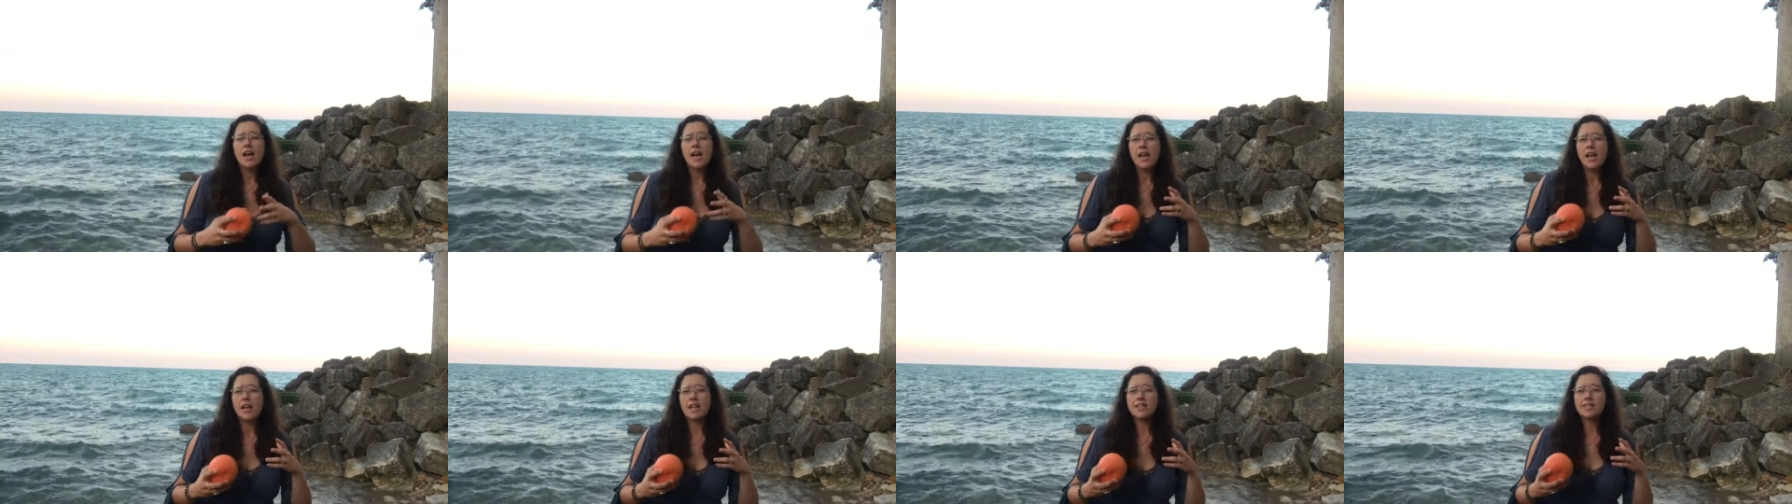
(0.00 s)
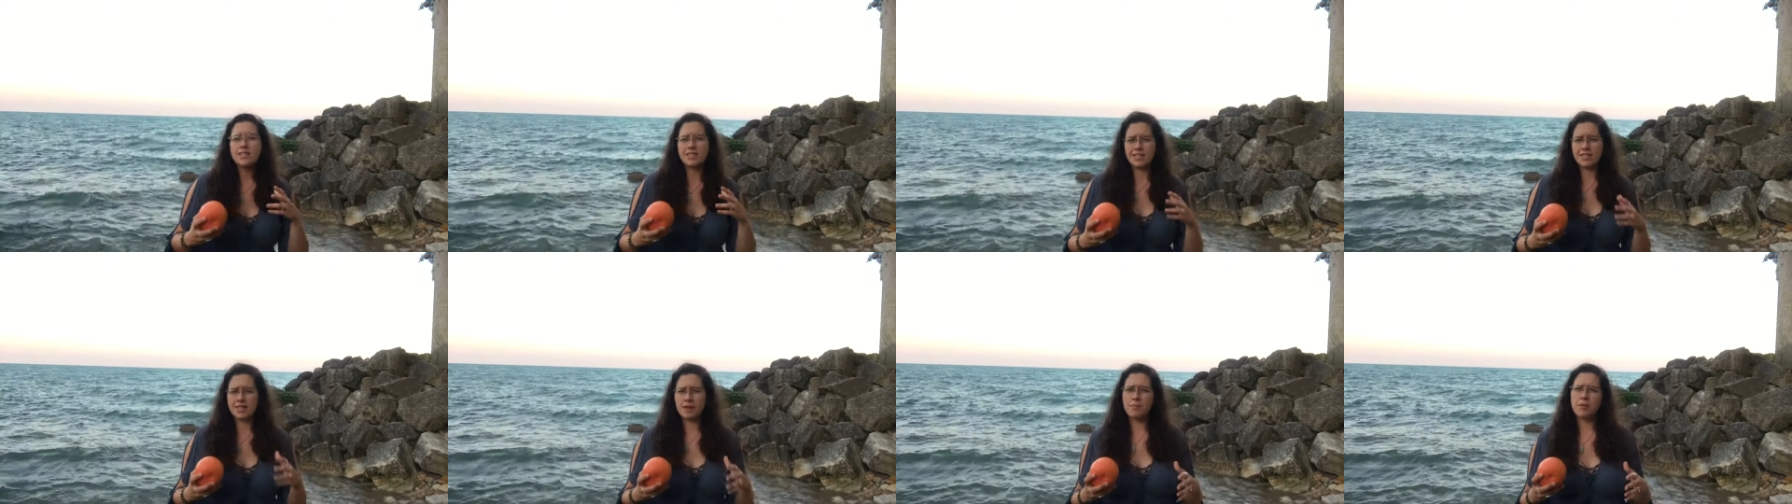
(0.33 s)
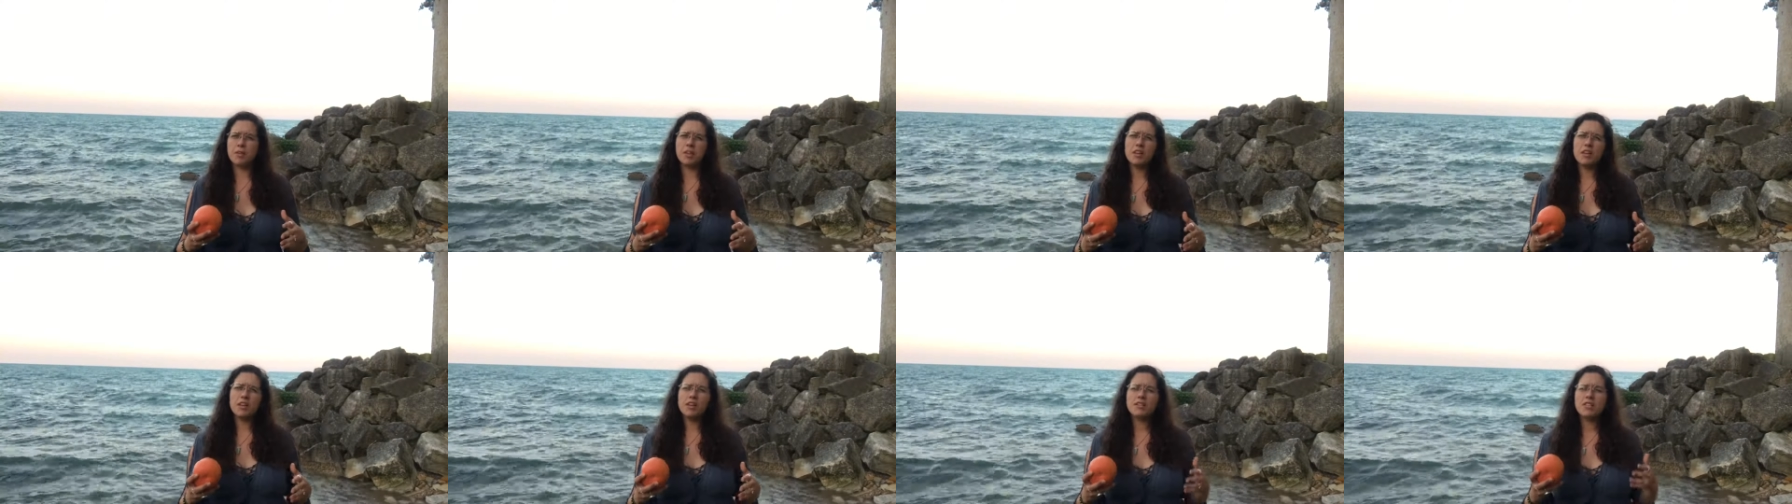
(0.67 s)
It's
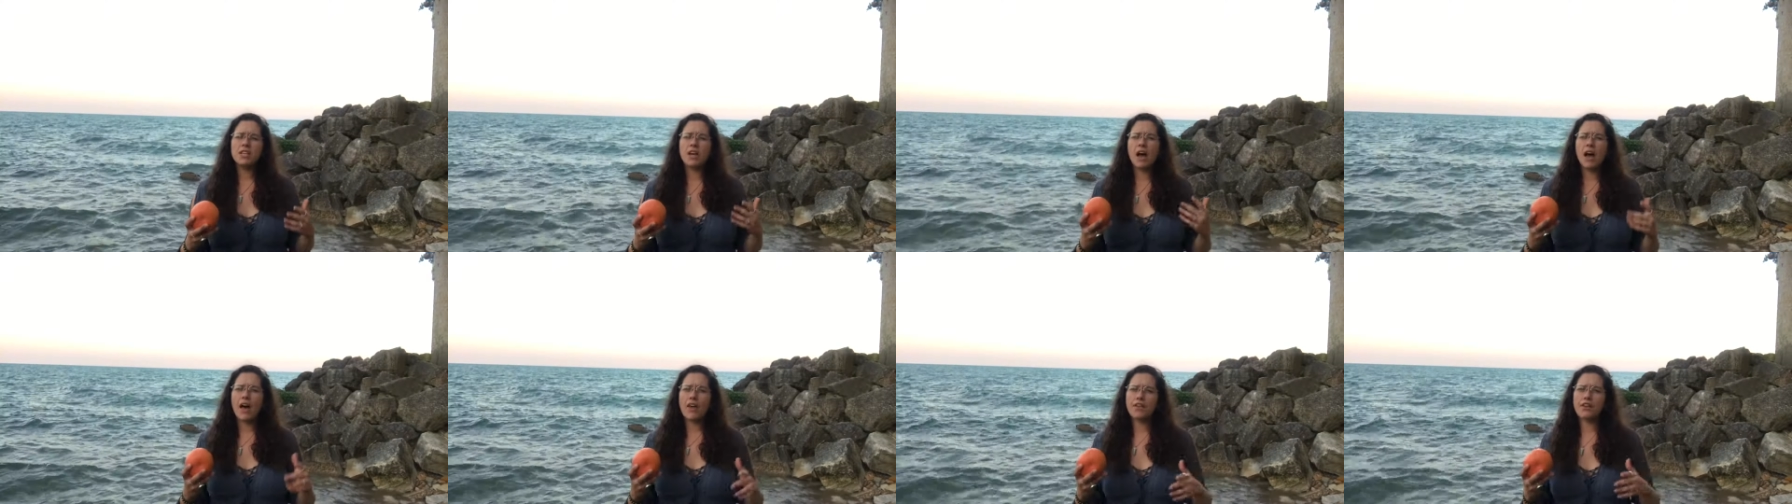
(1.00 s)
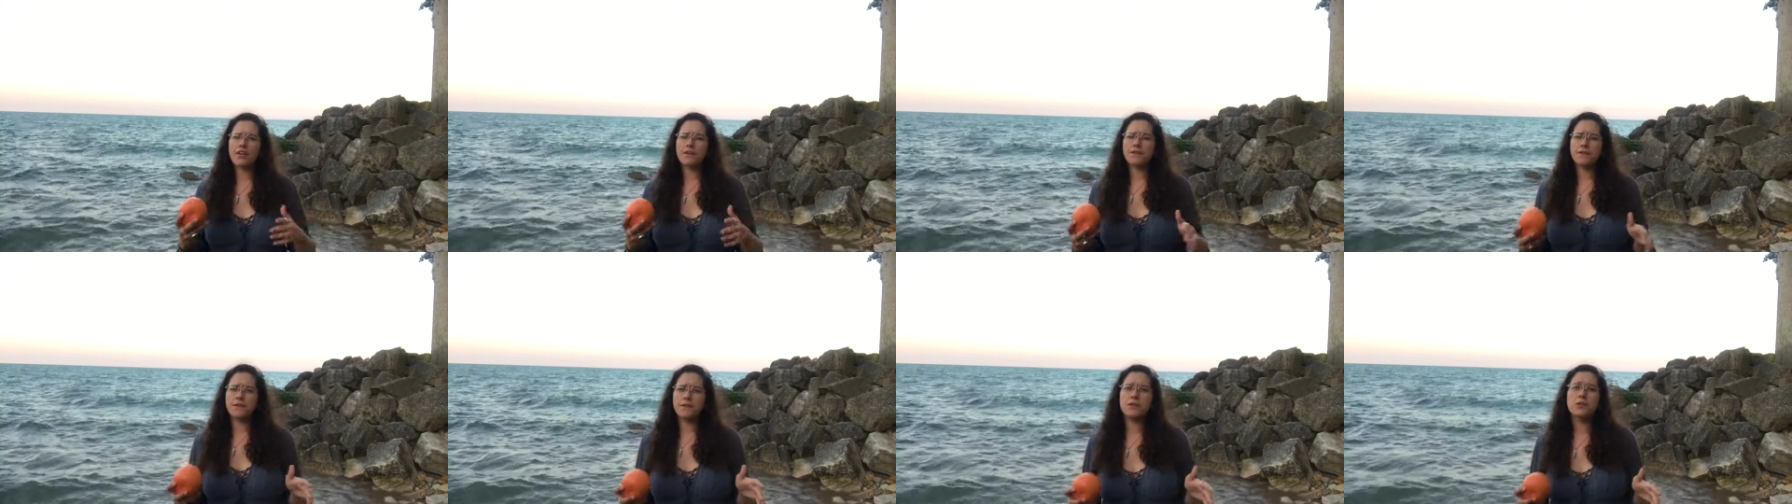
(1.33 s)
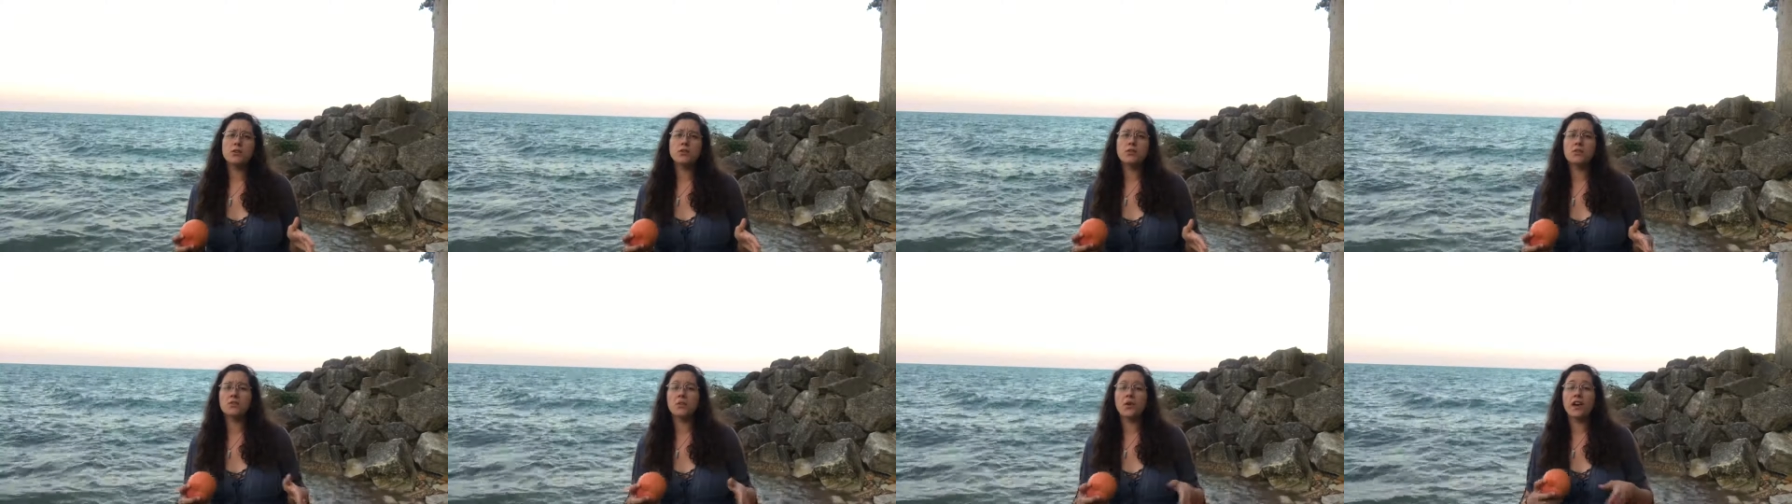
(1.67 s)
similar to other
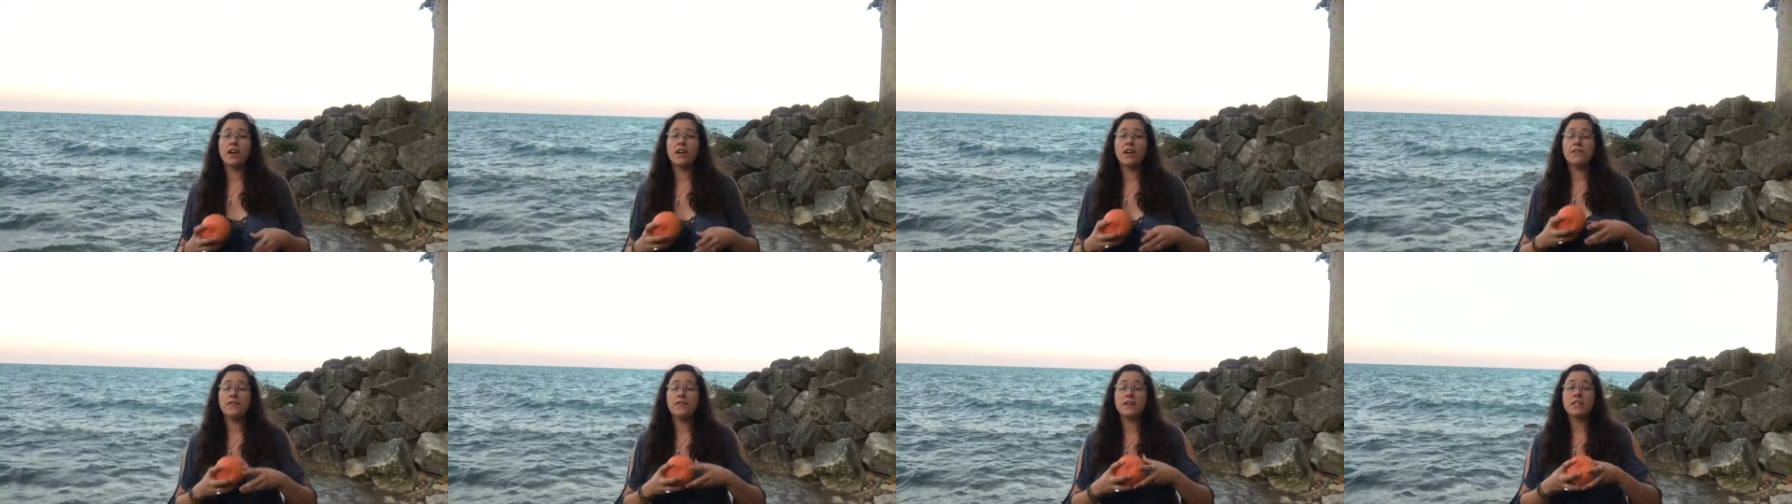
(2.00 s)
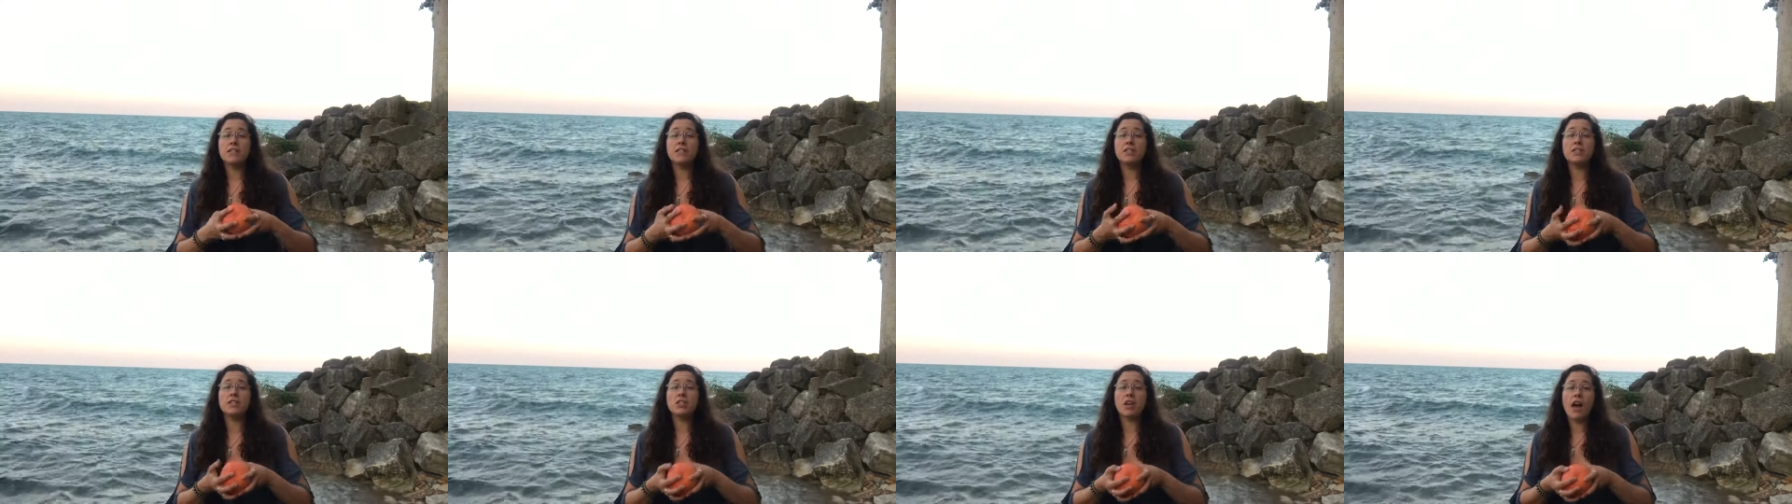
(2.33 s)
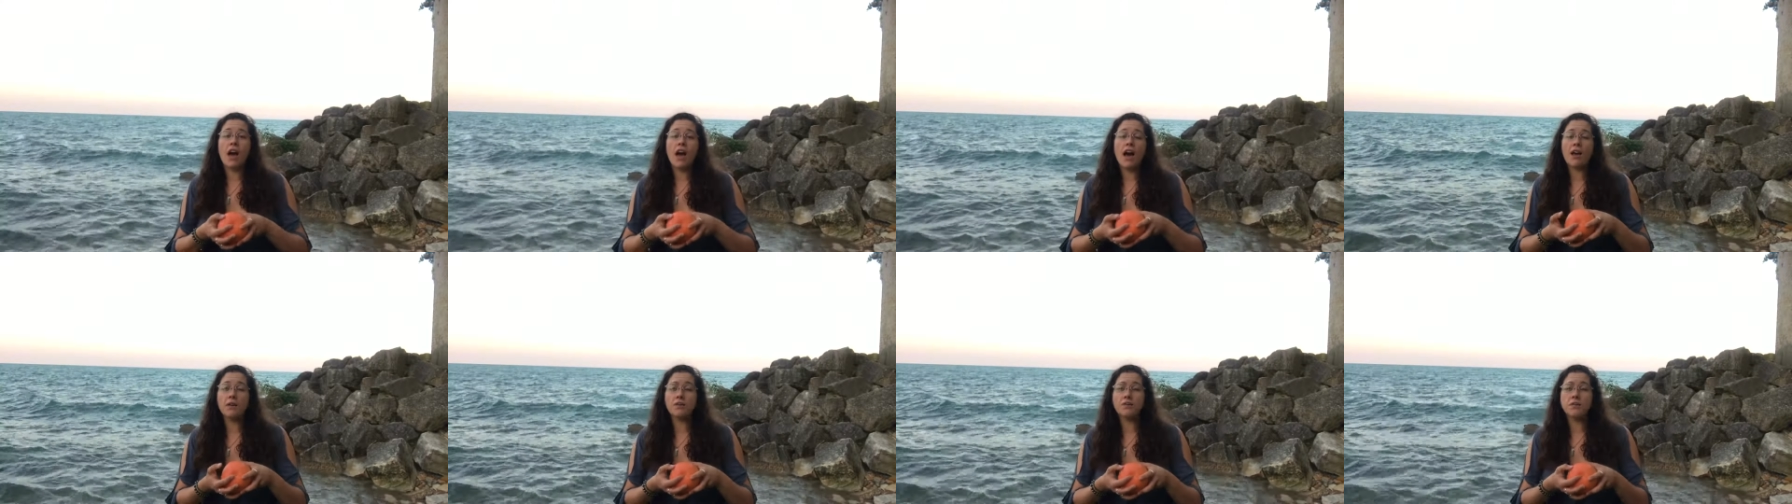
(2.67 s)
fruits where if it's
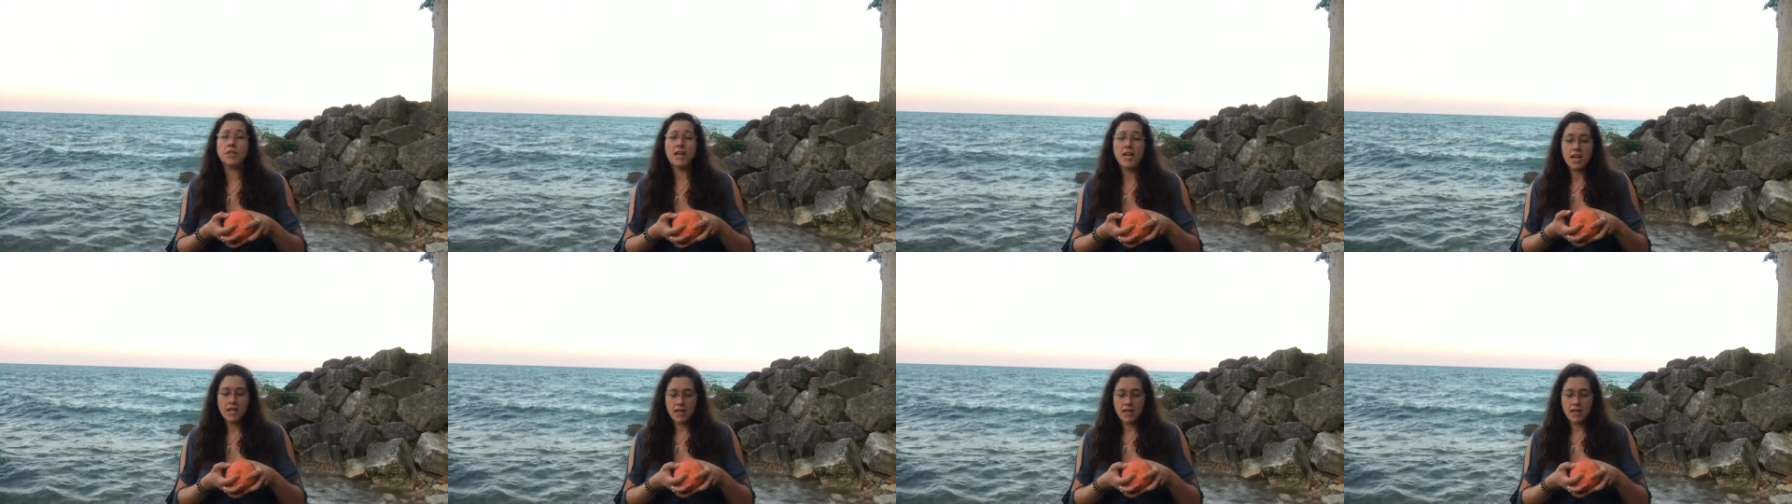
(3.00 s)
soft,